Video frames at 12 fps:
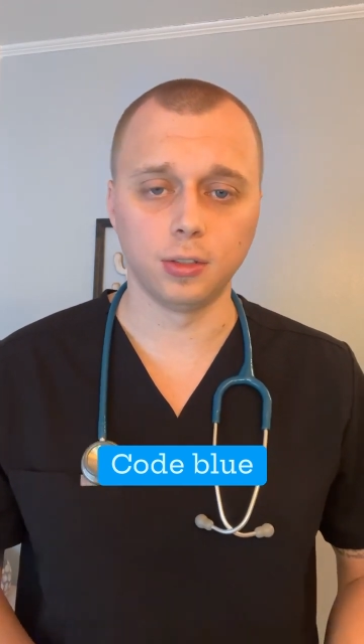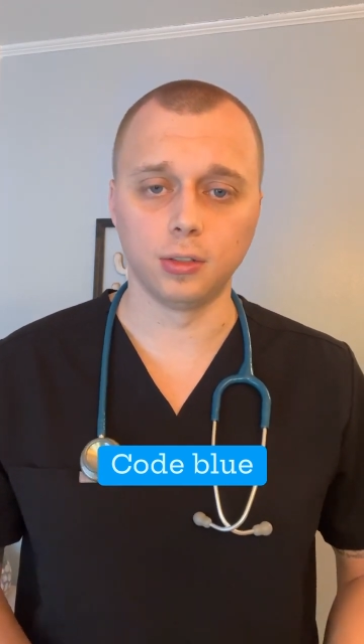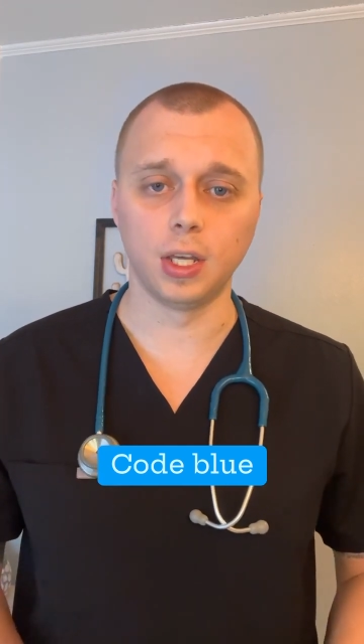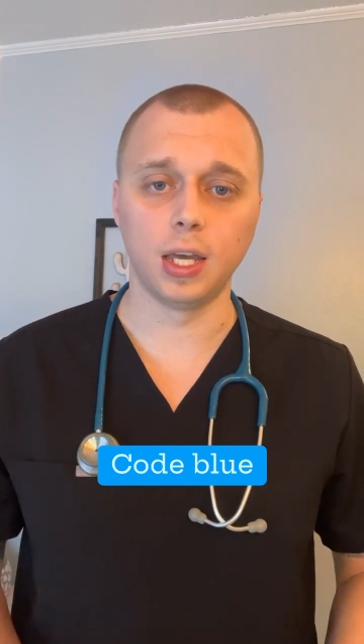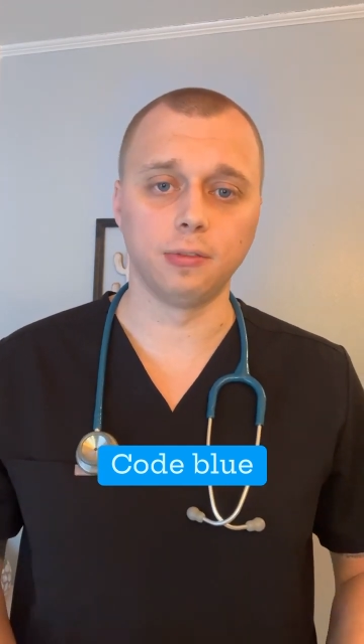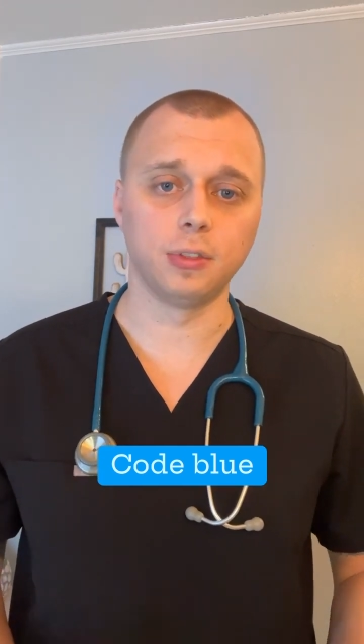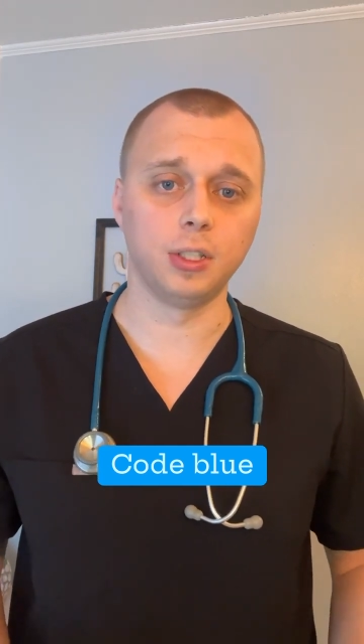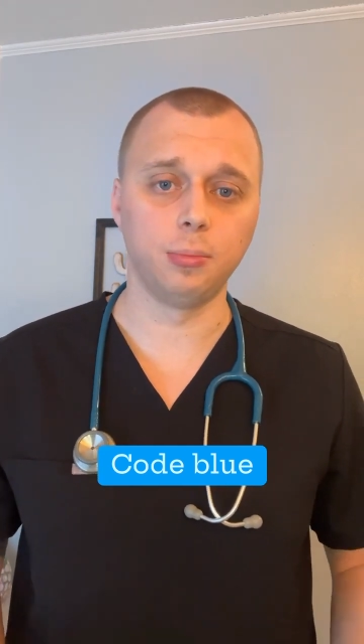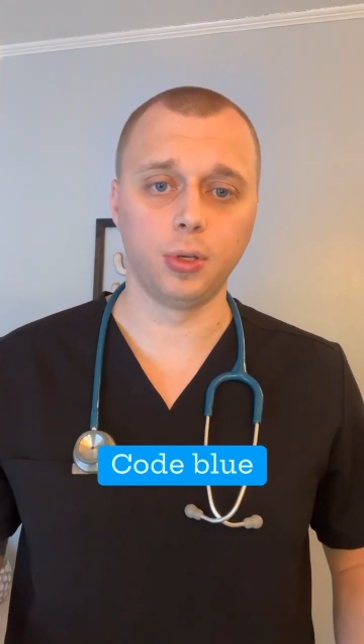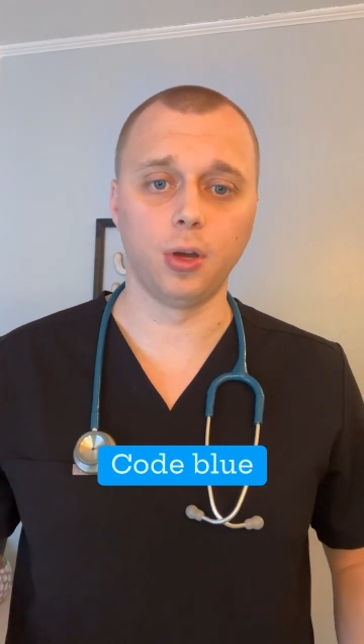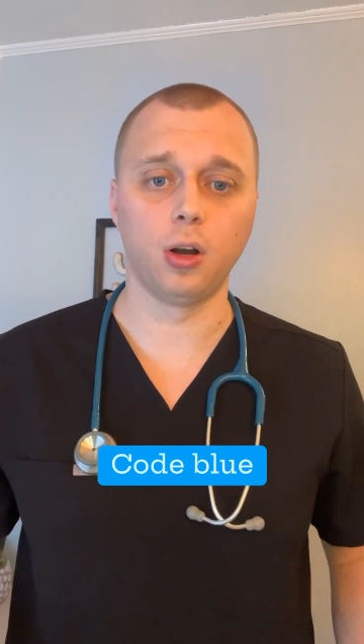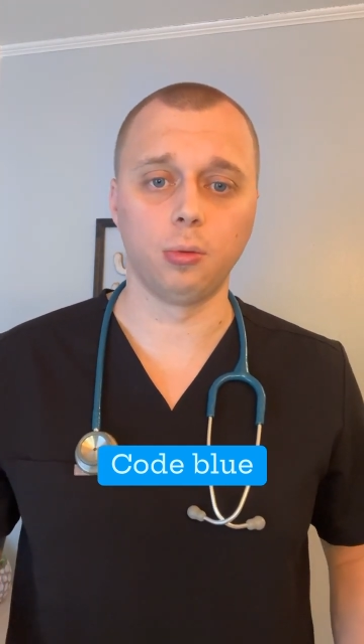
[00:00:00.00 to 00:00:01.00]
and they have
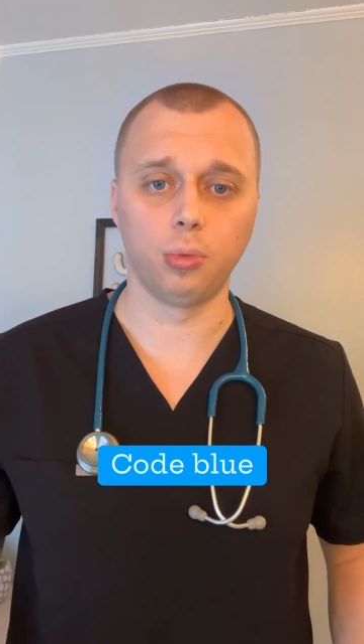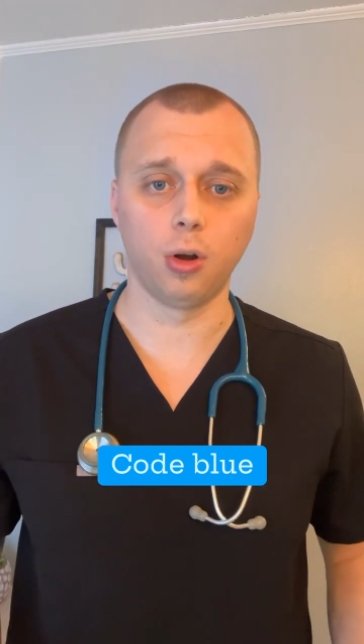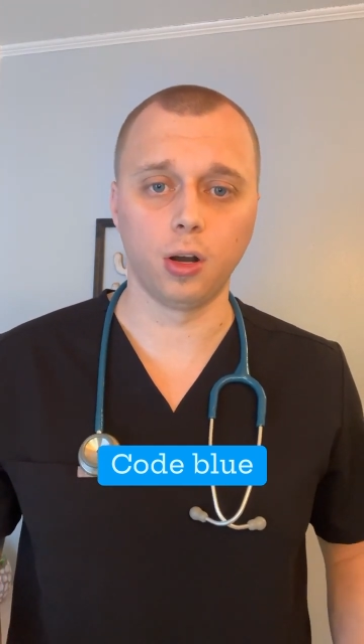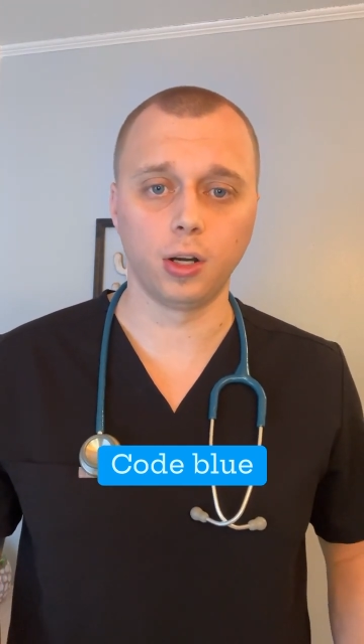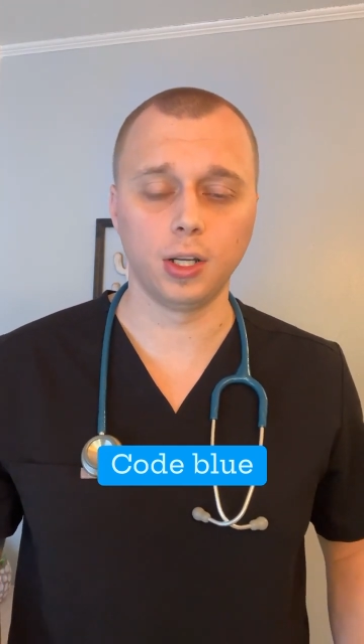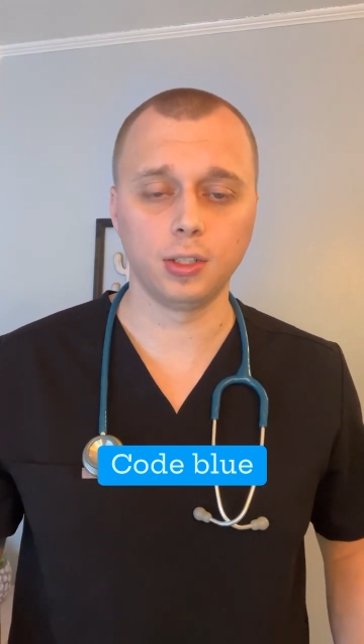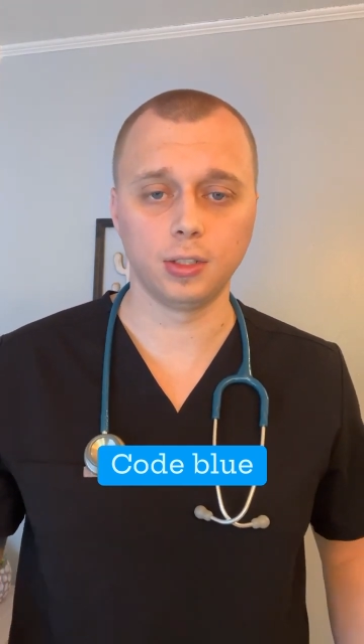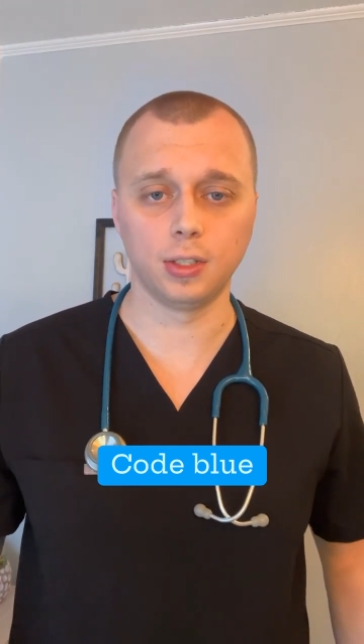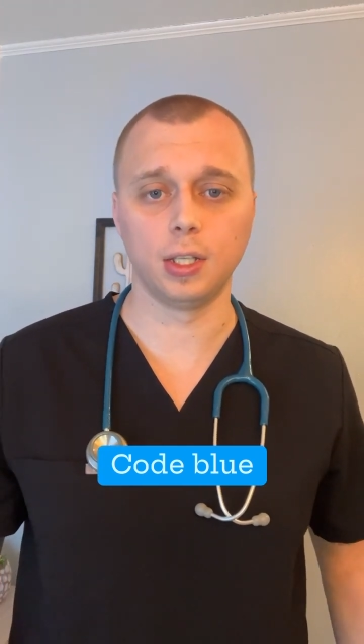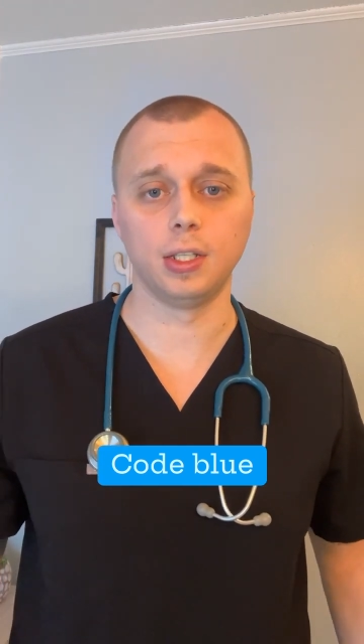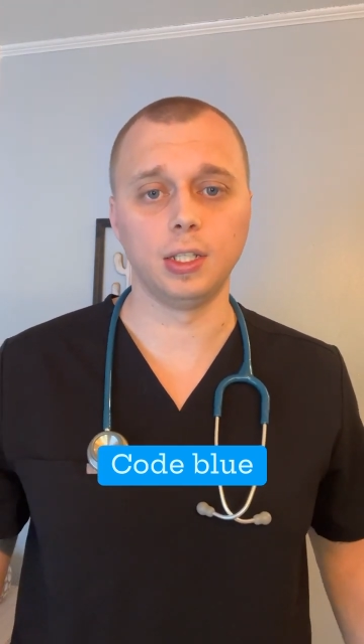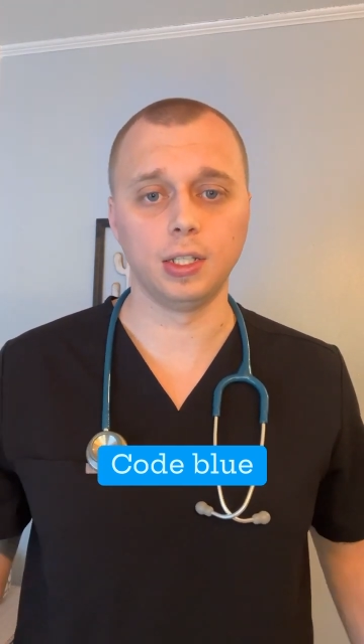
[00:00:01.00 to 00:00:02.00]
CPR in progress and
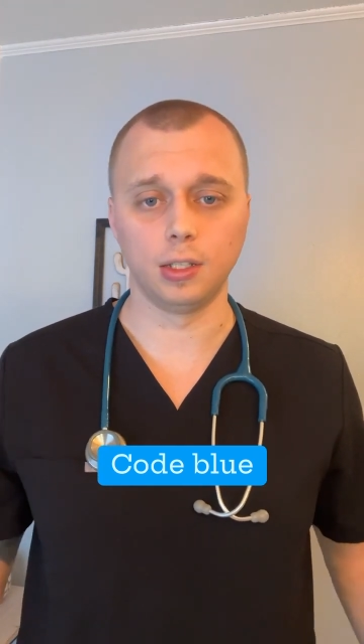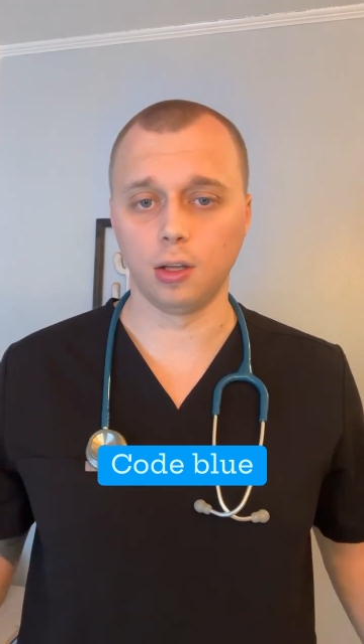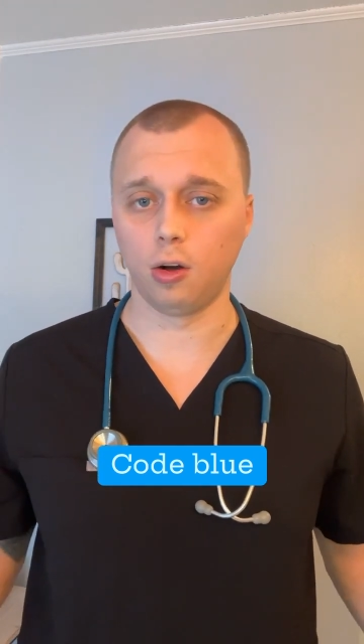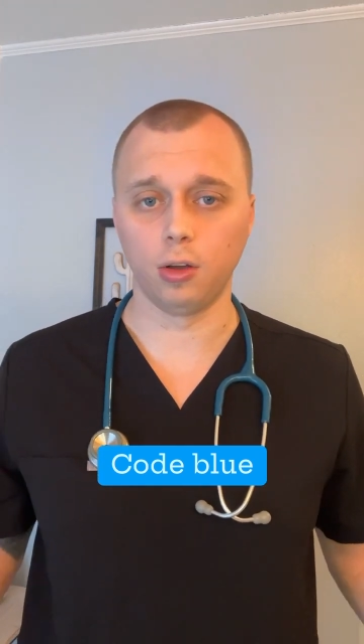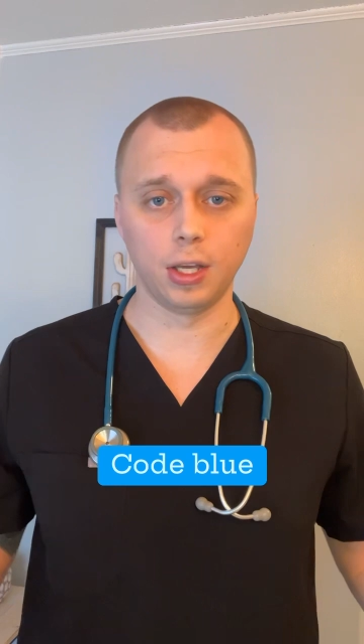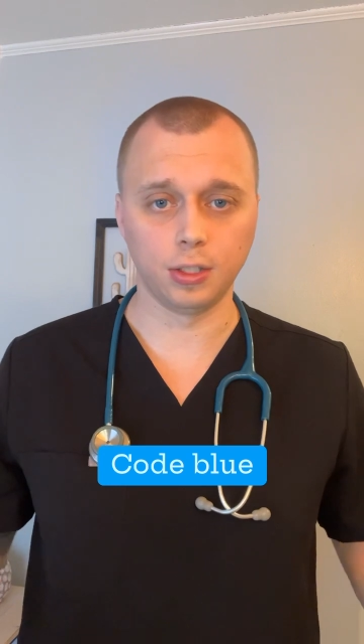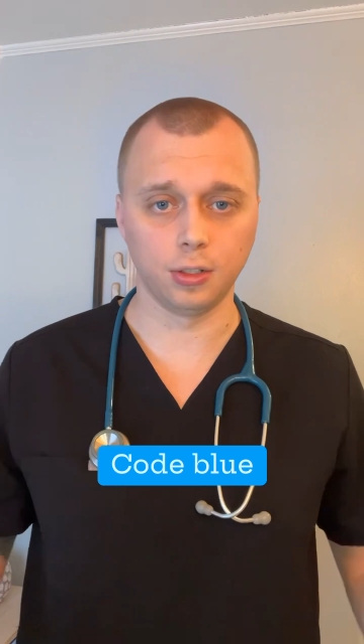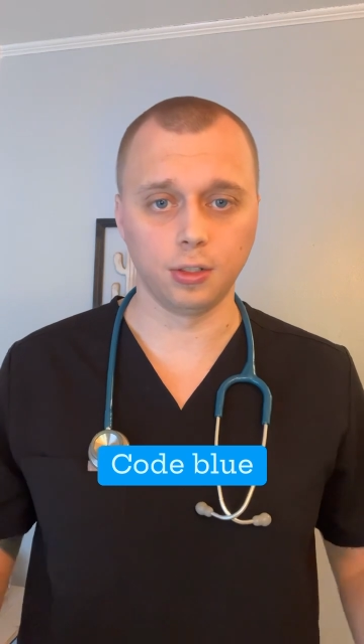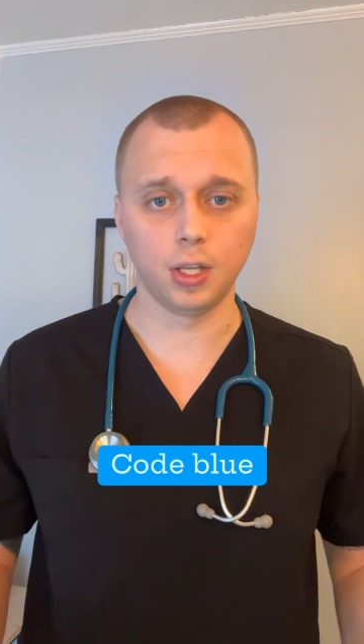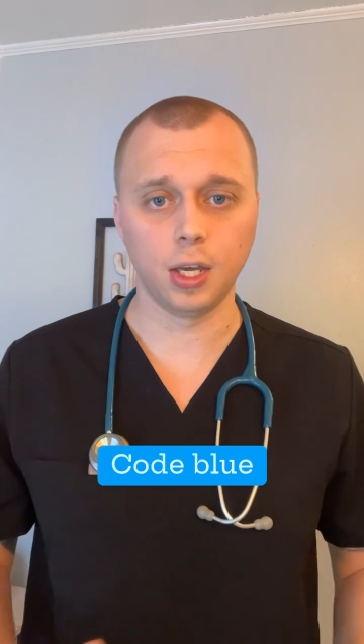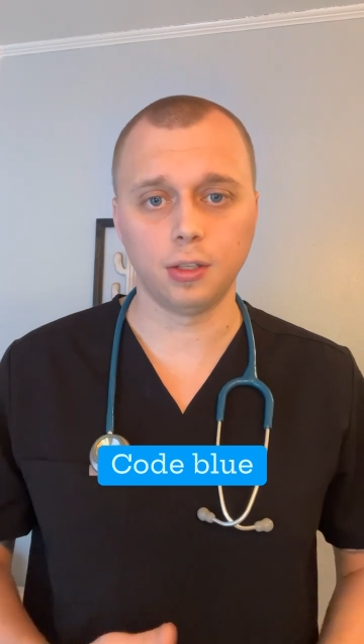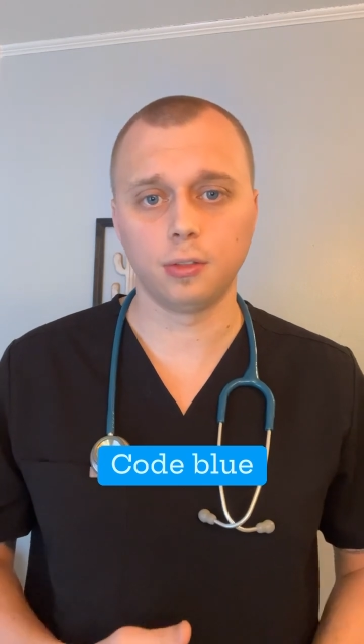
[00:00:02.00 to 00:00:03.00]
they need all hands on
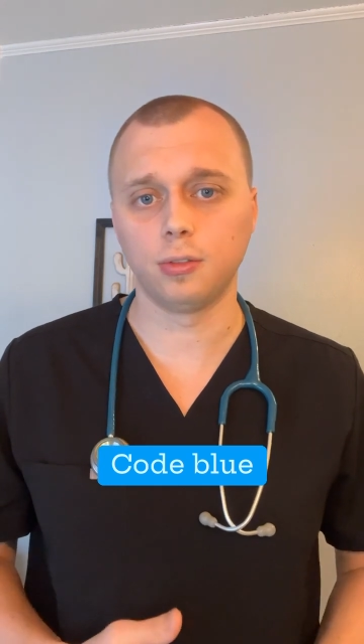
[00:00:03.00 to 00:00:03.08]
deck.